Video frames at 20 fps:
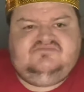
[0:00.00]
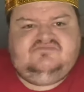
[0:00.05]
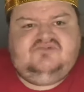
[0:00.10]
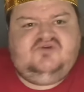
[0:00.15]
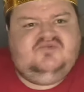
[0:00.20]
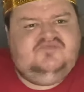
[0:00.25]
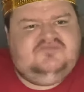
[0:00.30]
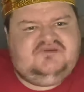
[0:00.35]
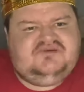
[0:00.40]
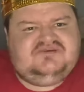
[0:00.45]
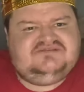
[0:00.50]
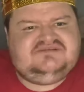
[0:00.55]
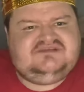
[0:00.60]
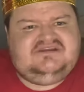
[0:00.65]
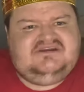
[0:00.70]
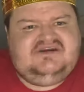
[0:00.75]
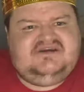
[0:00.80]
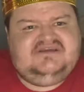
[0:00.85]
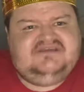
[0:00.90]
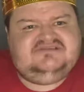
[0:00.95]
All because I
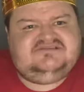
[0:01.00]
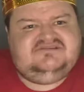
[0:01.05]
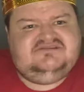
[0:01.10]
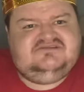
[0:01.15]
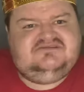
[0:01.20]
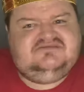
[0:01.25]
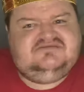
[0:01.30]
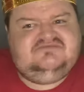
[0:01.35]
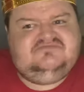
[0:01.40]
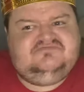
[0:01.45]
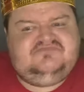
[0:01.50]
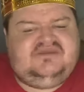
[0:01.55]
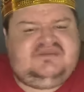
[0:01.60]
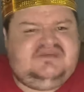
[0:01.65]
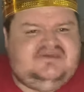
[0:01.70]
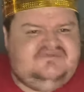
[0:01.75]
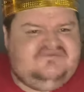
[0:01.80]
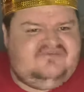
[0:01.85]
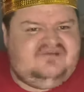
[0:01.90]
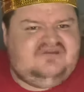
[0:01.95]
like to be
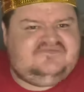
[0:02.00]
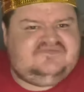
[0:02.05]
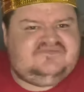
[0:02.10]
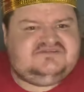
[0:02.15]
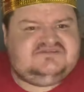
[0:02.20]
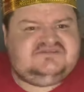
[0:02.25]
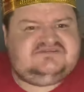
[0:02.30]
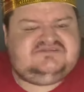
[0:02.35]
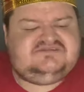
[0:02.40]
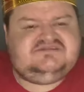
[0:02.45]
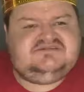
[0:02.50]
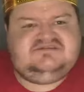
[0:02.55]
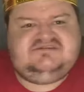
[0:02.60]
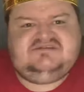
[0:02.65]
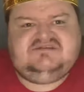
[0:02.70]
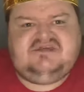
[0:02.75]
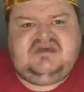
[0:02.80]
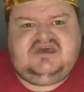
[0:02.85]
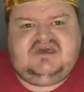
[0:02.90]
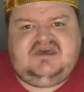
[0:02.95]
there for others.
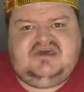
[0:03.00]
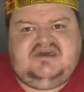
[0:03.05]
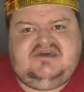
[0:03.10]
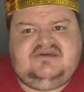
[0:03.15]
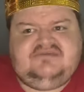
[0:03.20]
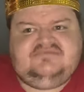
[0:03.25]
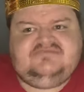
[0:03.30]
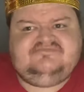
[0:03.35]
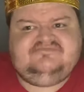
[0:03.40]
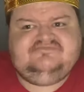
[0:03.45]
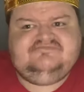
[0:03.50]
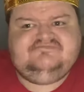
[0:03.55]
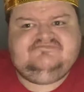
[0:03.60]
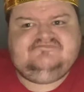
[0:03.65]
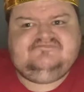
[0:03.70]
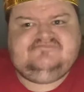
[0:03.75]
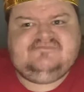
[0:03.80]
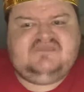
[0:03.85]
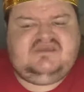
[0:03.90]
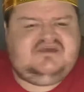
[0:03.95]

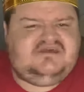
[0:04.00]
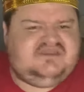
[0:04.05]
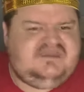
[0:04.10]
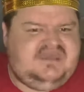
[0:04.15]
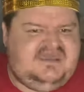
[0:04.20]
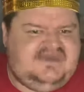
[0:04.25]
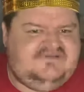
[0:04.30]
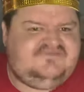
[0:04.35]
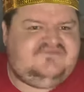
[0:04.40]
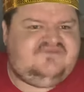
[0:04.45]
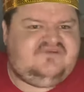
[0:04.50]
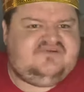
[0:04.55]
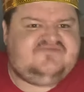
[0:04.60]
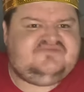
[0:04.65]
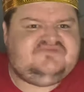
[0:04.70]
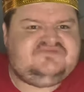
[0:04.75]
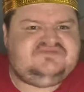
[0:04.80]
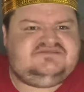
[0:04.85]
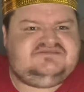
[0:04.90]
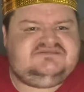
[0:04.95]
I care for
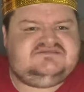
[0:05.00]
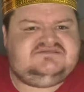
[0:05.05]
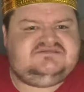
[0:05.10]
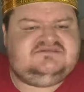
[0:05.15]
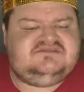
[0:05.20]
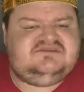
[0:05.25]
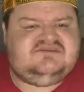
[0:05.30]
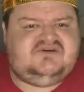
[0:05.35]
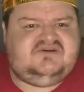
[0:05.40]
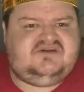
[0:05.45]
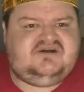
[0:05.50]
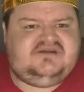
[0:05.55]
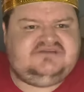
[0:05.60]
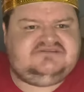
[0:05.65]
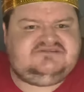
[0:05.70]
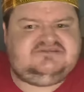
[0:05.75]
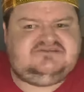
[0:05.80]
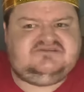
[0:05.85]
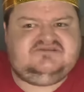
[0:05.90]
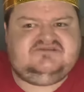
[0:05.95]
others, you know, I like
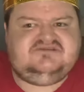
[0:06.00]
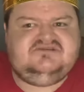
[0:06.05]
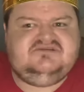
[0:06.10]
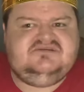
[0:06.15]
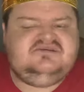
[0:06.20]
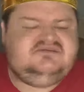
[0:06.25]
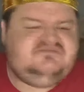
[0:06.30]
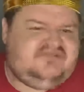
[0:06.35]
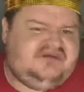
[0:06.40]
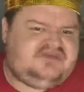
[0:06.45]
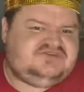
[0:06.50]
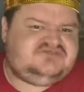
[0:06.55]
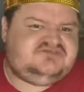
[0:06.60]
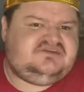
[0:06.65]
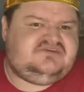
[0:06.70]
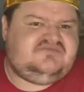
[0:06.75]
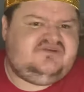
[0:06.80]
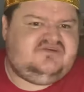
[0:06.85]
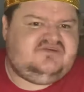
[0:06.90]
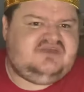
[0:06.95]
to make sure
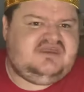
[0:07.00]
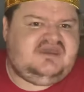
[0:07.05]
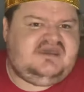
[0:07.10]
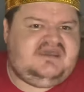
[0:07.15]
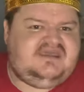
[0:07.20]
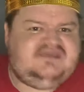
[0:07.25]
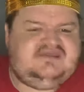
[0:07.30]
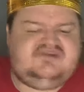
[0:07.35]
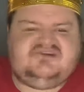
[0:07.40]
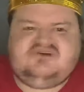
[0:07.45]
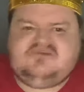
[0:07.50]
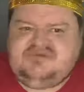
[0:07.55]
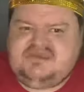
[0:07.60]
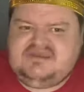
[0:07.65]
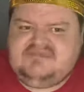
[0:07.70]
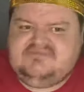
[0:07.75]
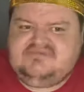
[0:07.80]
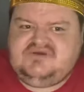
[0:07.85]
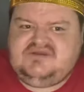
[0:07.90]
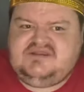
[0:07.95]
they're okay, they're not
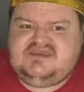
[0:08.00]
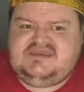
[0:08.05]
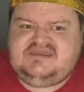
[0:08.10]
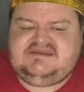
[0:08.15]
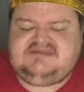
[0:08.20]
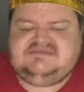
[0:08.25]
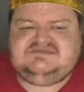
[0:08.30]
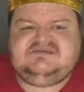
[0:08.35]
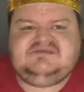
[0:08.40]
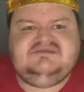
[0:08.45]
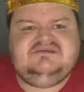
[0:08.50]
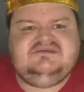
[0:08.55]
being bullied.